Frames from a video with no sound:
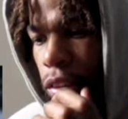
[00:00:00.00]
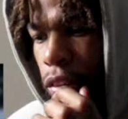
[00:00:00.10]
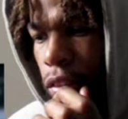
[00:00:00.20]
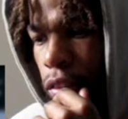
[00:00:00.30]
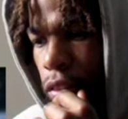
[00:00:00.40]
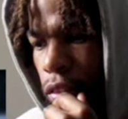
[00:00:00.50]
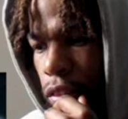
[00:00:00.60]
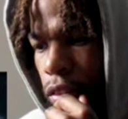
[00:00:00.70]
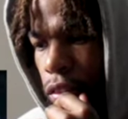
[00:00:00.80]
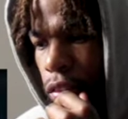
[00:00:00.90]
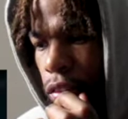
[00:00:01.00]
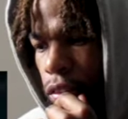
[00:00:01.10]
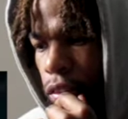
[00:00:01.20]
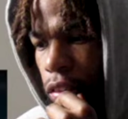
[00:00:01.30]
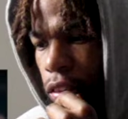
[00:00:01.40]

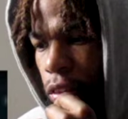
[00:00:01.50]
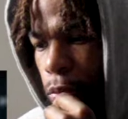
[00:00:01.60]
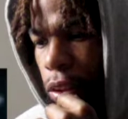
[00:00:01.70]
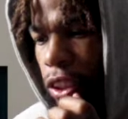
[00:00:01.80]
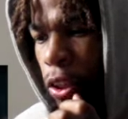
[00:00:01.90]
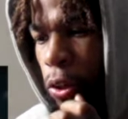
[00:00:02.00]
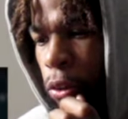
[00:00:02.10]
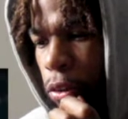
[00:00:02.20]
but still,